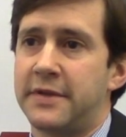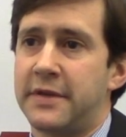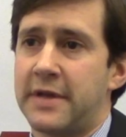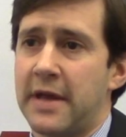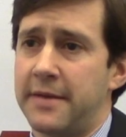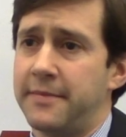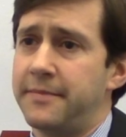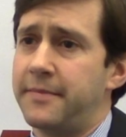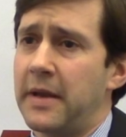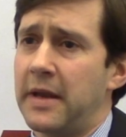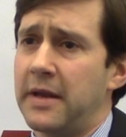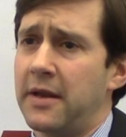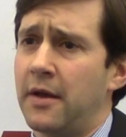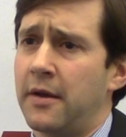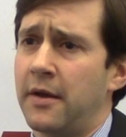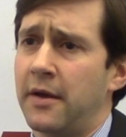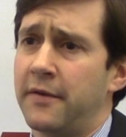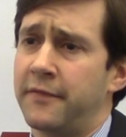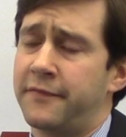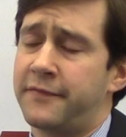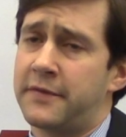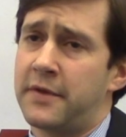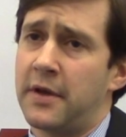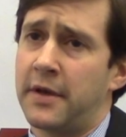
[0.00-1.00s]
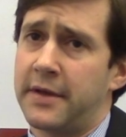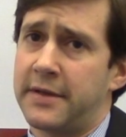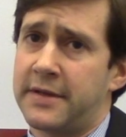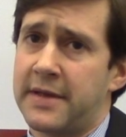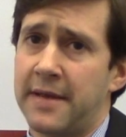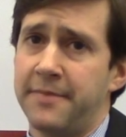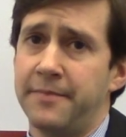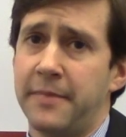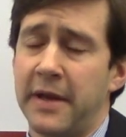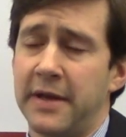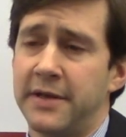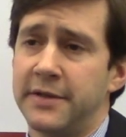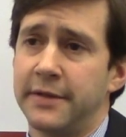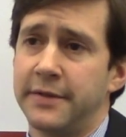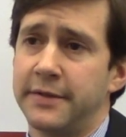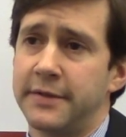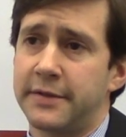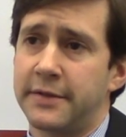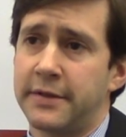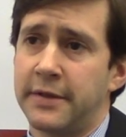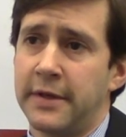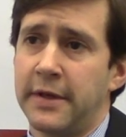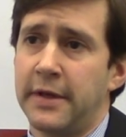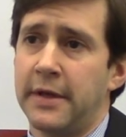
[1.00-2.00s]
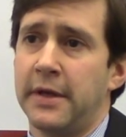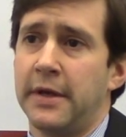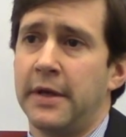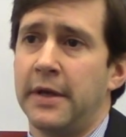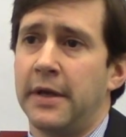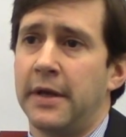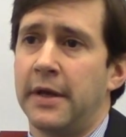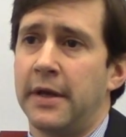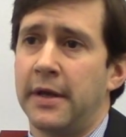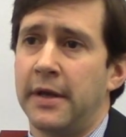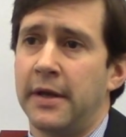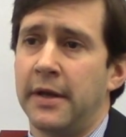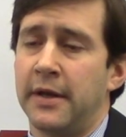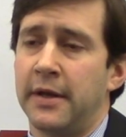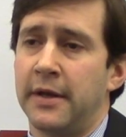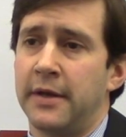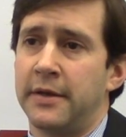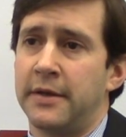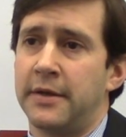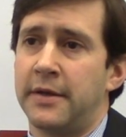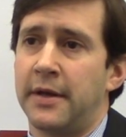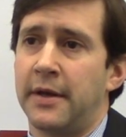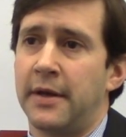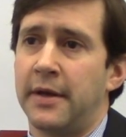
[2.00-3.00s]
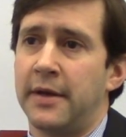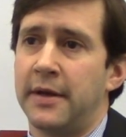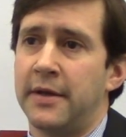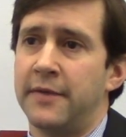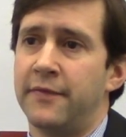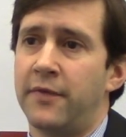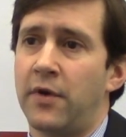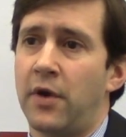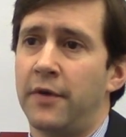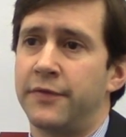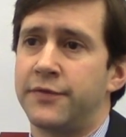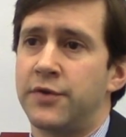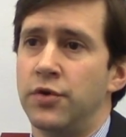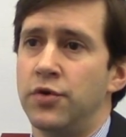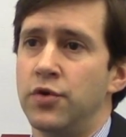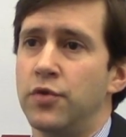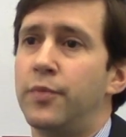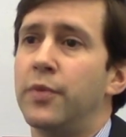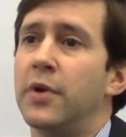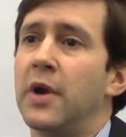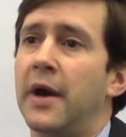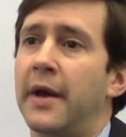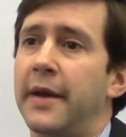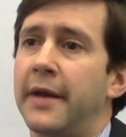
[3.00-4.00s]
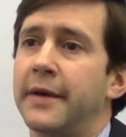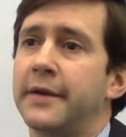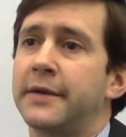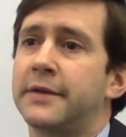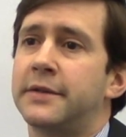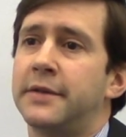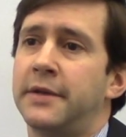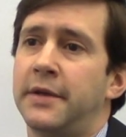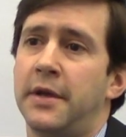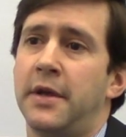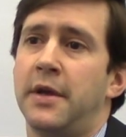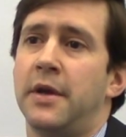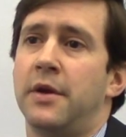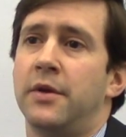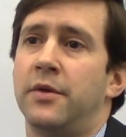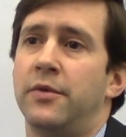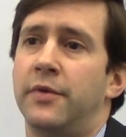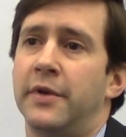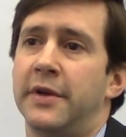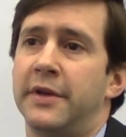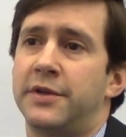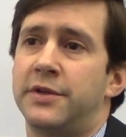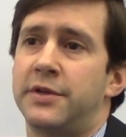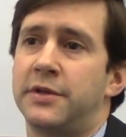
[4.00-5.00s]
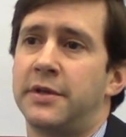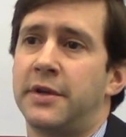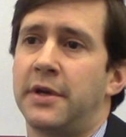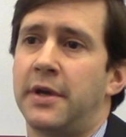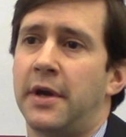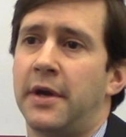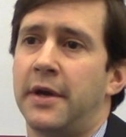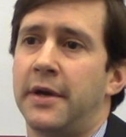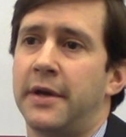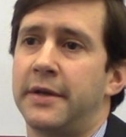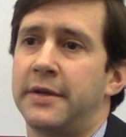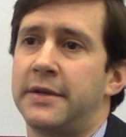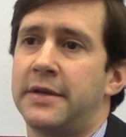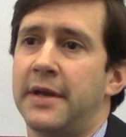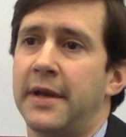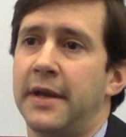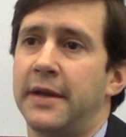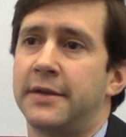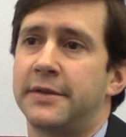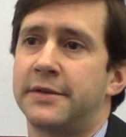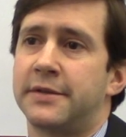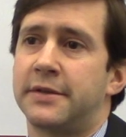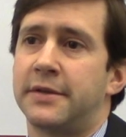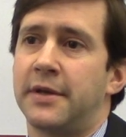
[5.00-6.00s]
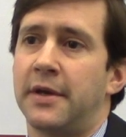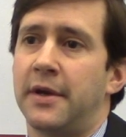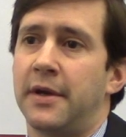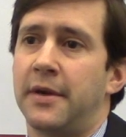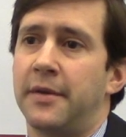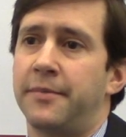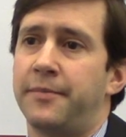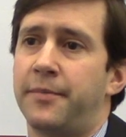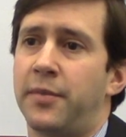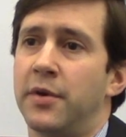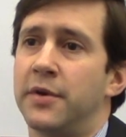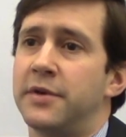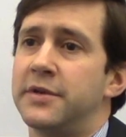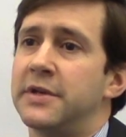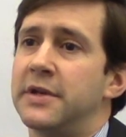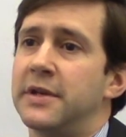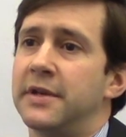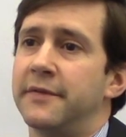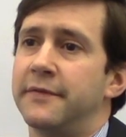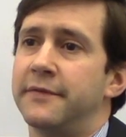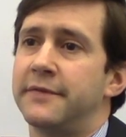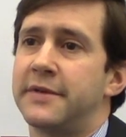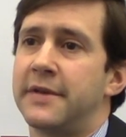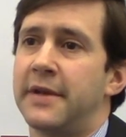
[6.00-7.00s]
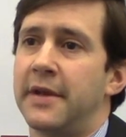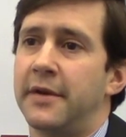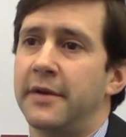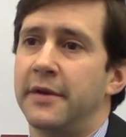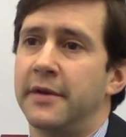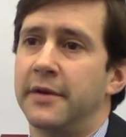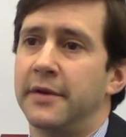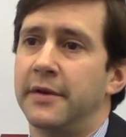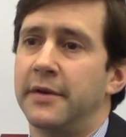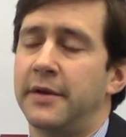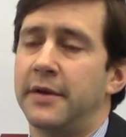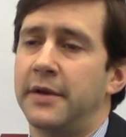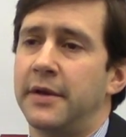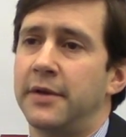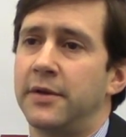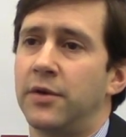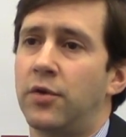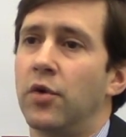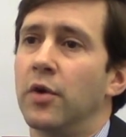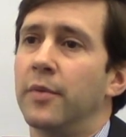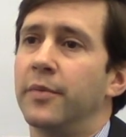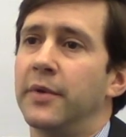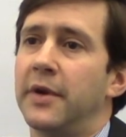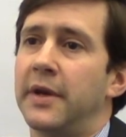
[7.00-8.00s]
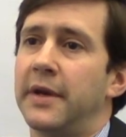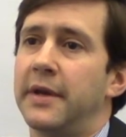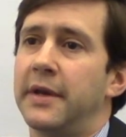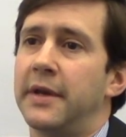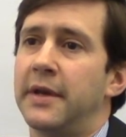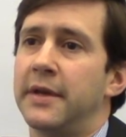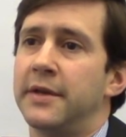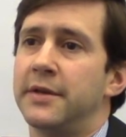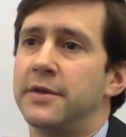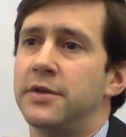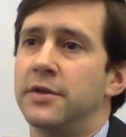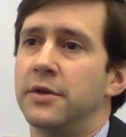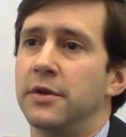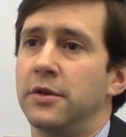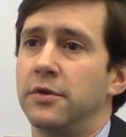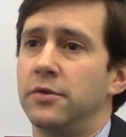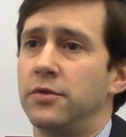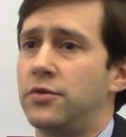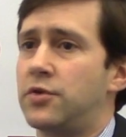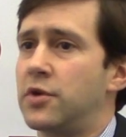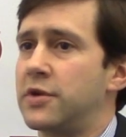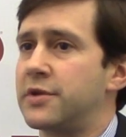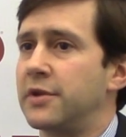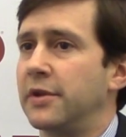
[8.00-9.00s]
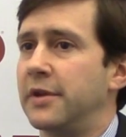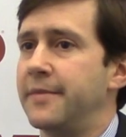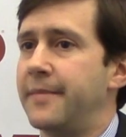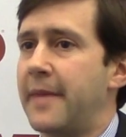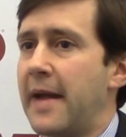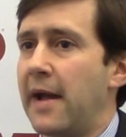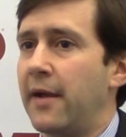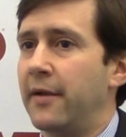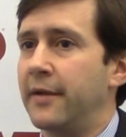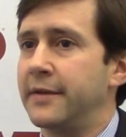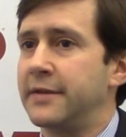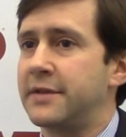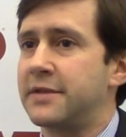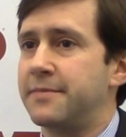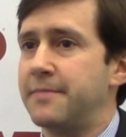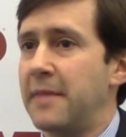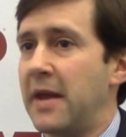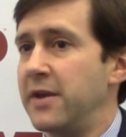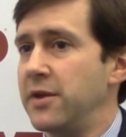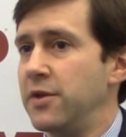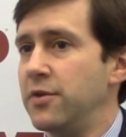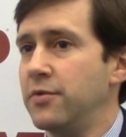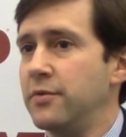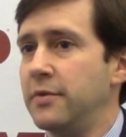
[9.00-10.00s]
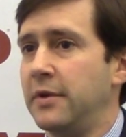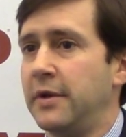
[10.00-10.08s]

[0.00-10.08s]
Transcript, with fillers: 10, pa of, uh, 10 patients and uh, involves a new product which uh, takes uh, purgatives that are incorporated into a nutritionally balanced menu